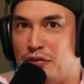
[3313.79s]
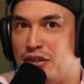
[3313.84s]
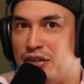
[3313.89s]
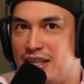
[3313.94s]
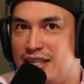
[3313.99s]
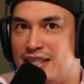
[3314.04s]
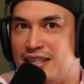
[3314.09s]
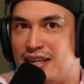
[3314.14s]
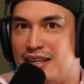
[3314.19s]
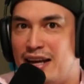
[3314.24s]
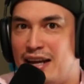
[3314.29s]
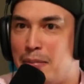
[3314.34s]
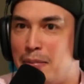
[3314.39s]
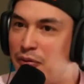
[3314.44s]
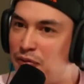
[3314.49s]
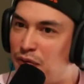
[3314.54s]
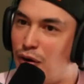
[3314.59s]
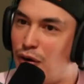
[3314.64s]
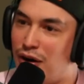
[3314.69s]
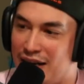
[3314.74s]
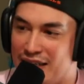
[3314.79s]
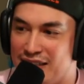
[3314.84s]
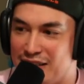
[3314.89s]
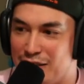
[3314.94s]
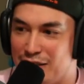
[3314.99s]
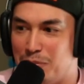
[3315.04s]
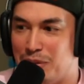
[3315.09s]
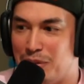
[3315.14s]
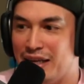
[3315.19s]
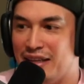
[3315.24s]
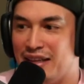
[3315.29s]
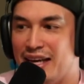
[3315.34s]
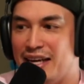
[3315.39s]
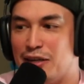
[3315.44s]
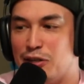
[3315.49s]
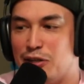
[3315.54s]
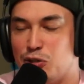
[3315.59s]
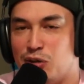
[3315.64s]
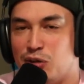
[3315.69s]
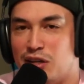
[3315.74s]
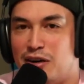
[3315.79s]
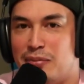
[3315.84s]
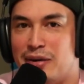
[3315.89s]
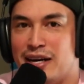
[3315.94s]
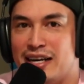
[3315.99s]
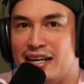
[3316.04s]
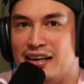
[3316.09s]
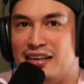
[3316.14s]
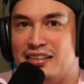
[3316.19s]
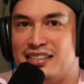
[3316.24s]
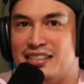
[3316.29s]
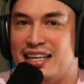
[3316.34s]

done that before, and I still play Legos with all my guns.